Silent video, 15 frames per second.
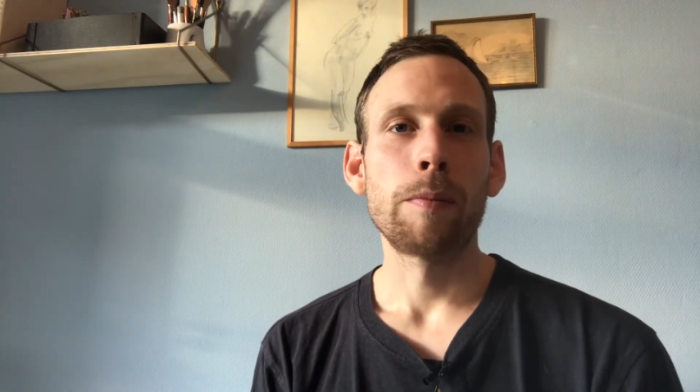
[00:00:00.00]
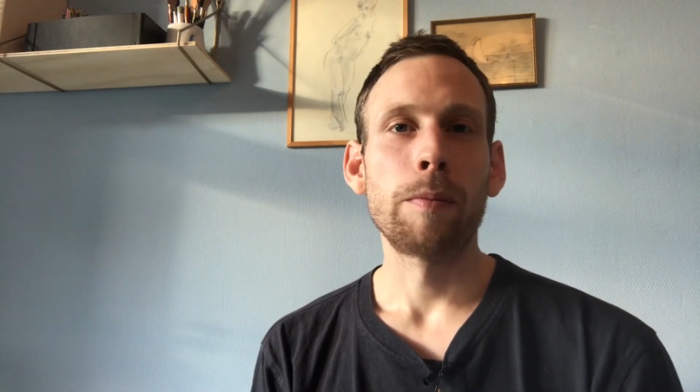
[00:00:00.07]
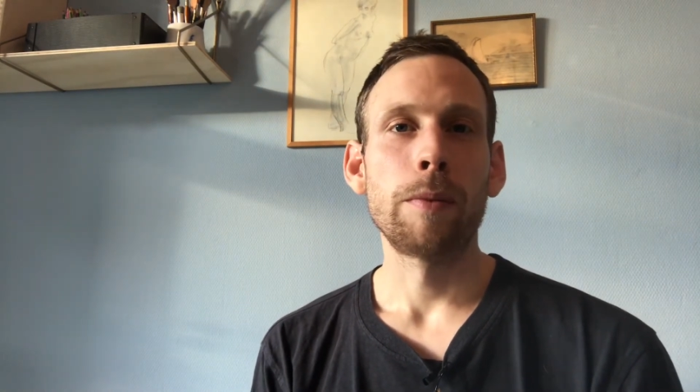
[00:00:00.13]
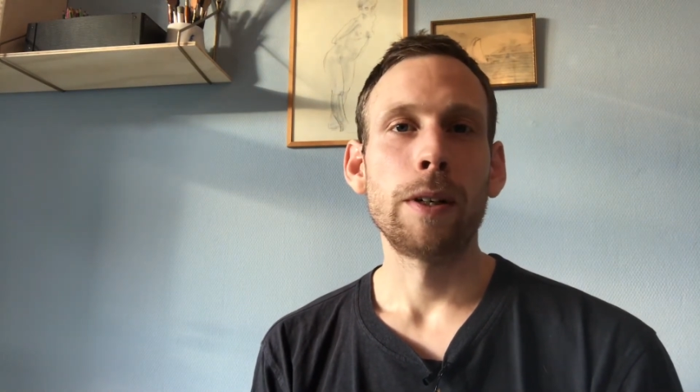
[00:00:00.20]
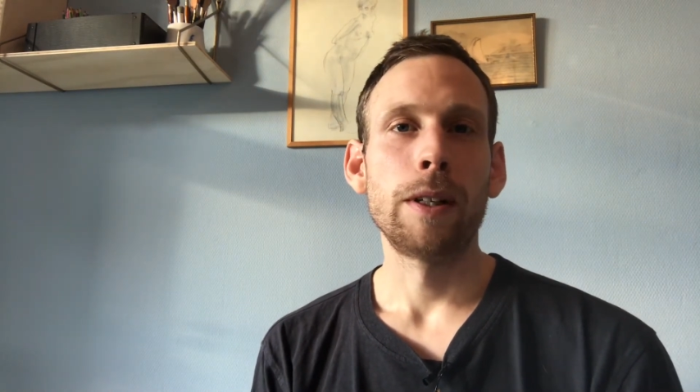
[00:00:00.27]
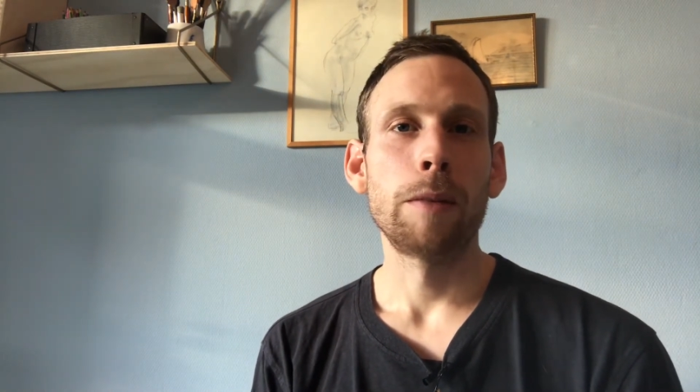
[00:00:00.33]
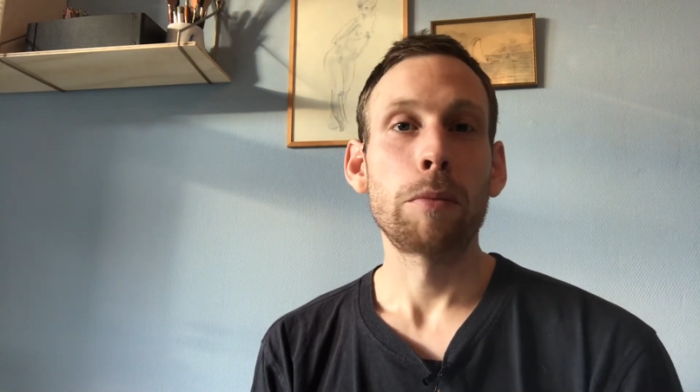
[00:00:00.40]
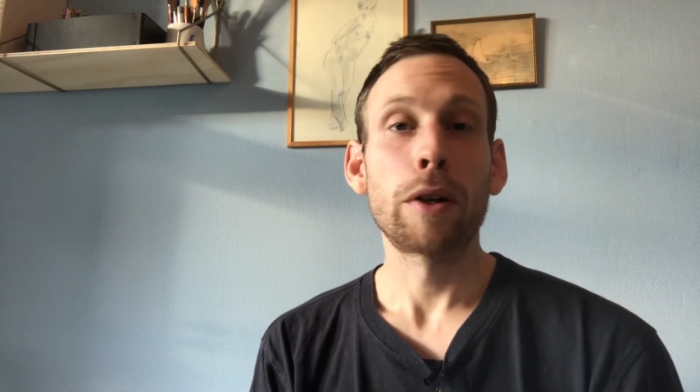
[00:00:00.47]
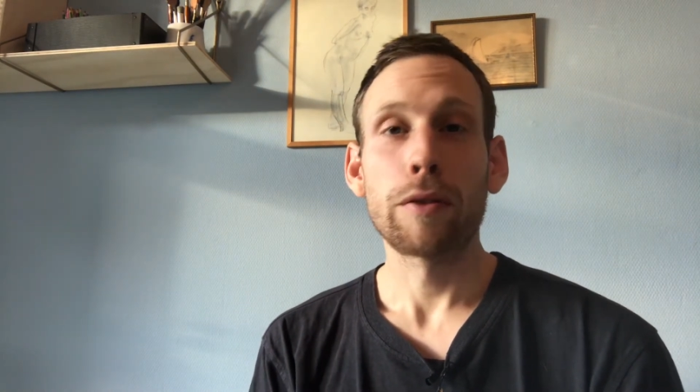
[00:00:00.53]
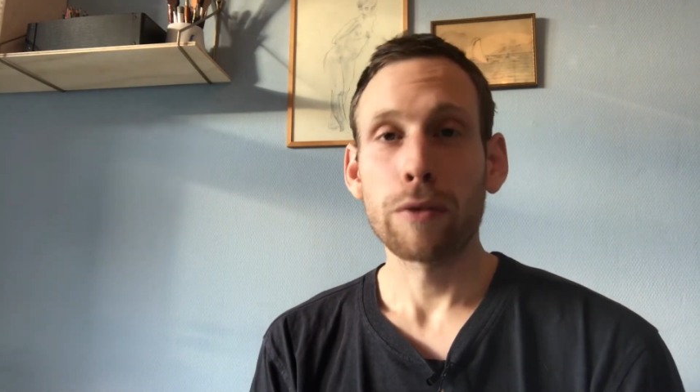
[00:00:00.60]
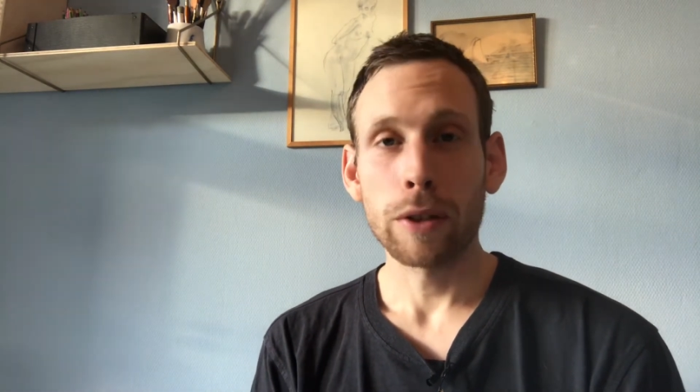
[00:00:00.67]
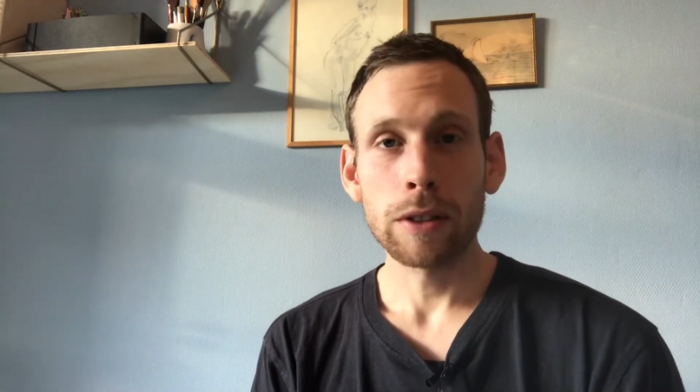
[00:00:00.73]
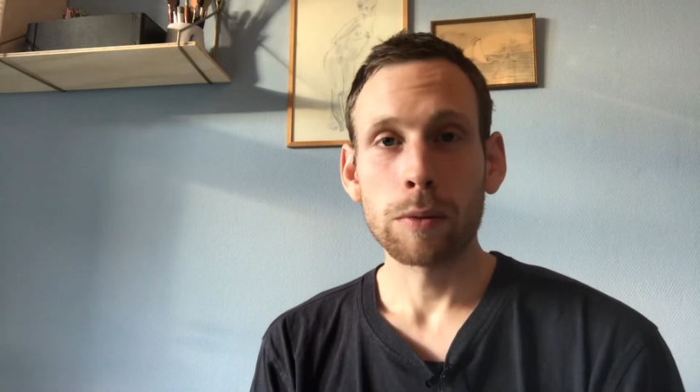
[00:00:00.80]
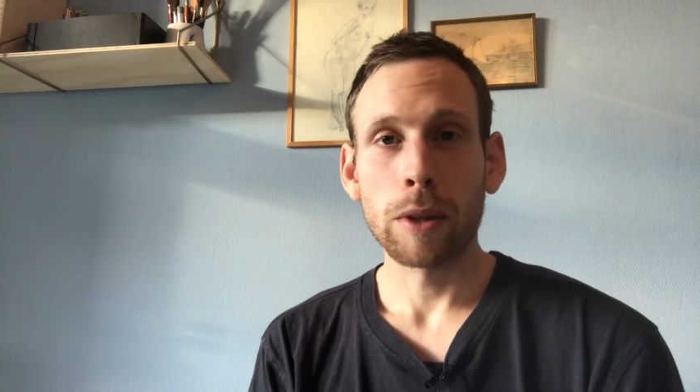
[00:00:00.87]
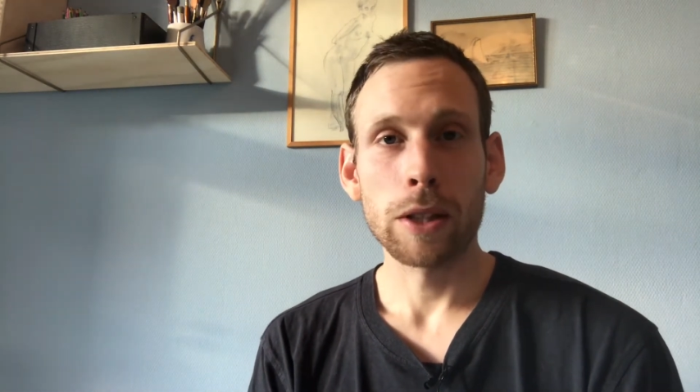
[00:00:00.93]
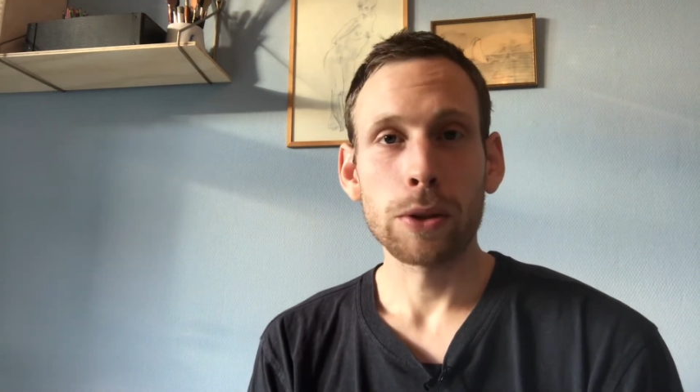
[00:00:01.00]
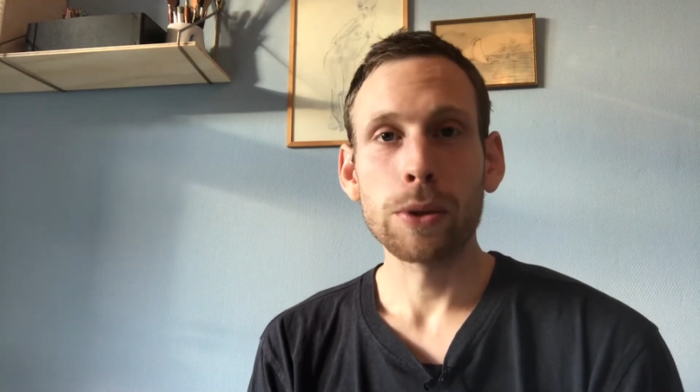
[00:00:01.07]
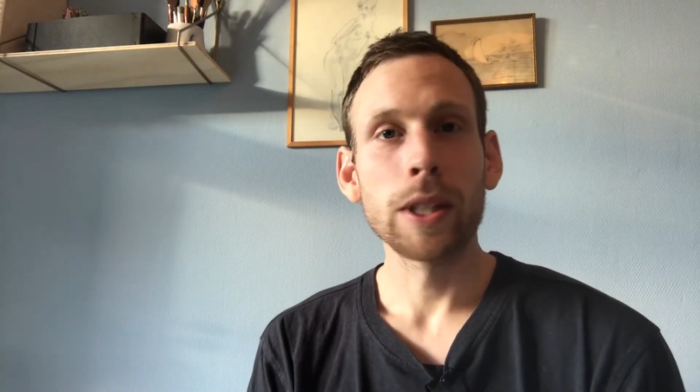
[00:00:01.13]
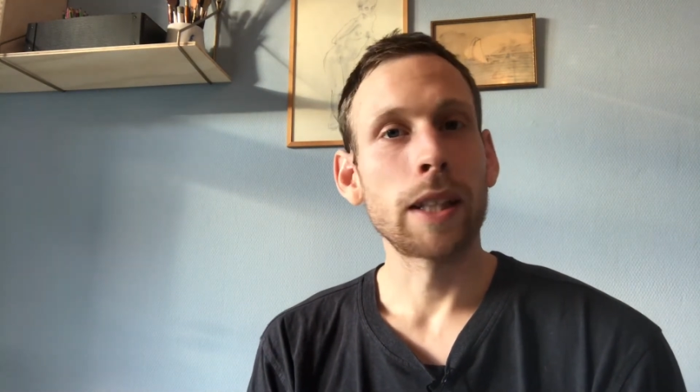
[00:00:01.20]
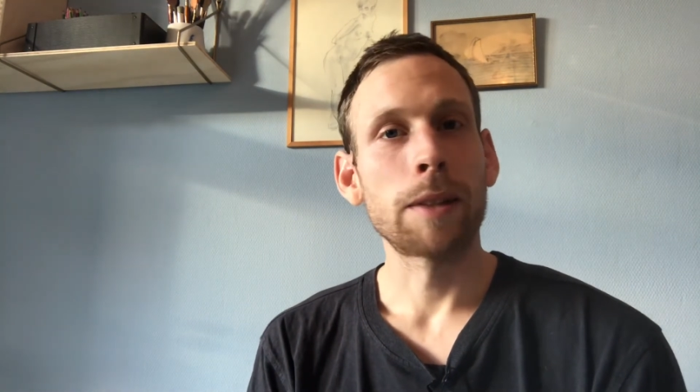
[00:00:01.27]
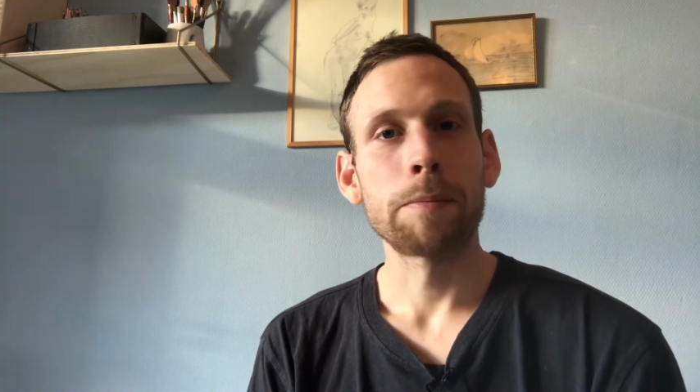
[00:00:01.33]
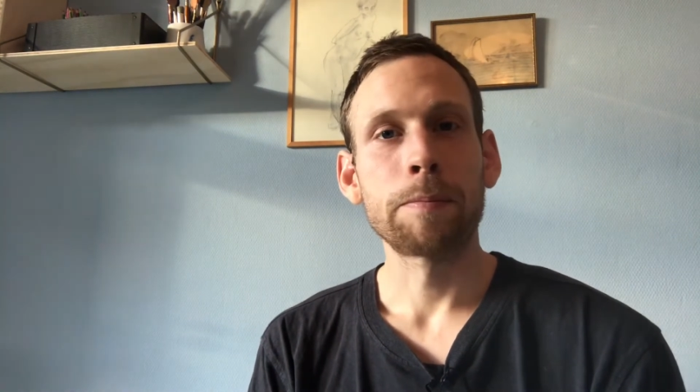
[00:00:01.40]
uh, more fun while doing
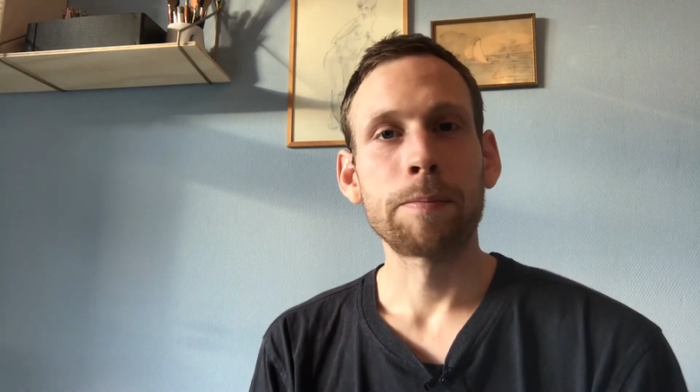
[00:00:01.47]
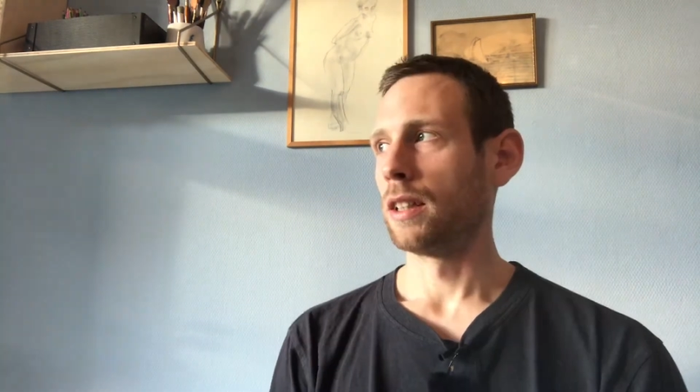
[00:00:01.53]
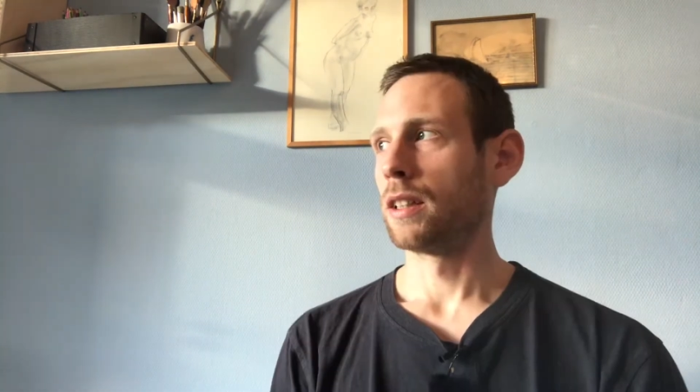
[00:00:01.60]
it.